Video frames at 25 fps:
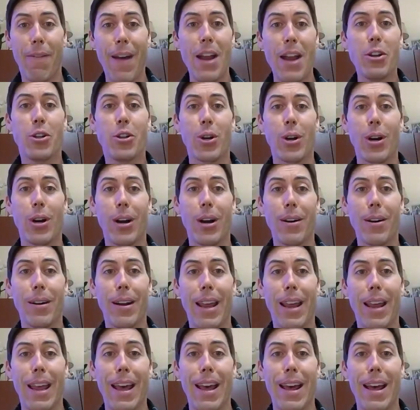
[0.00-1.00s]

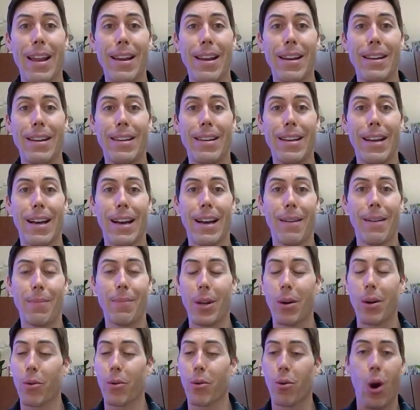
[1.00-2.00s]
venture. And
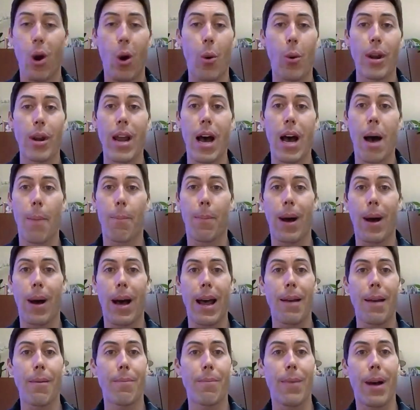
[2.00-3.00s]
growing up,
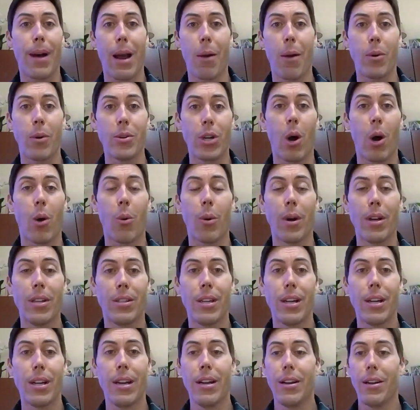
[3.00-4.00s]
I was
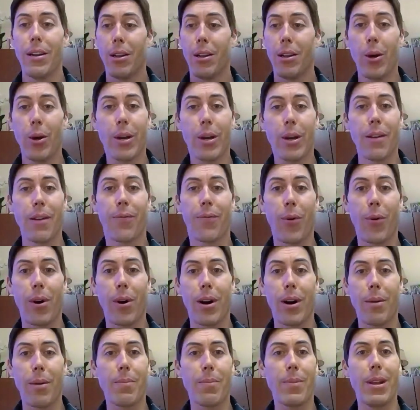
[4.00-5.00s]
always looking
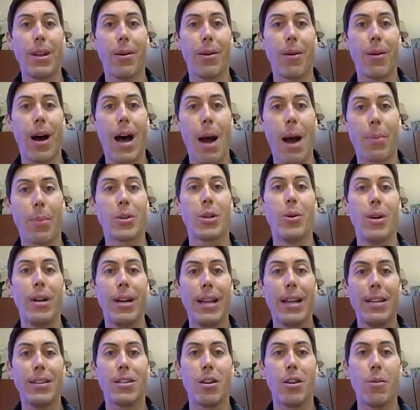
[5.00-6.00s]
for
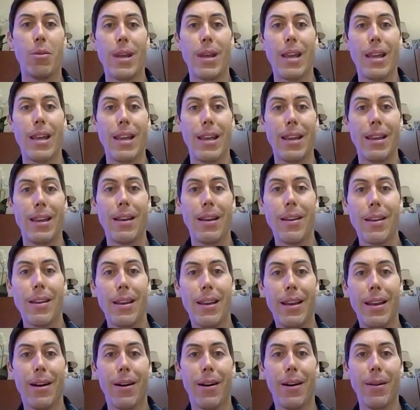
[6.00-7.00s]
opportunities to be
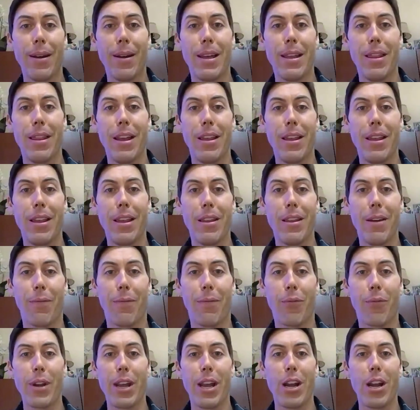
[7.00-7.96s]
in the free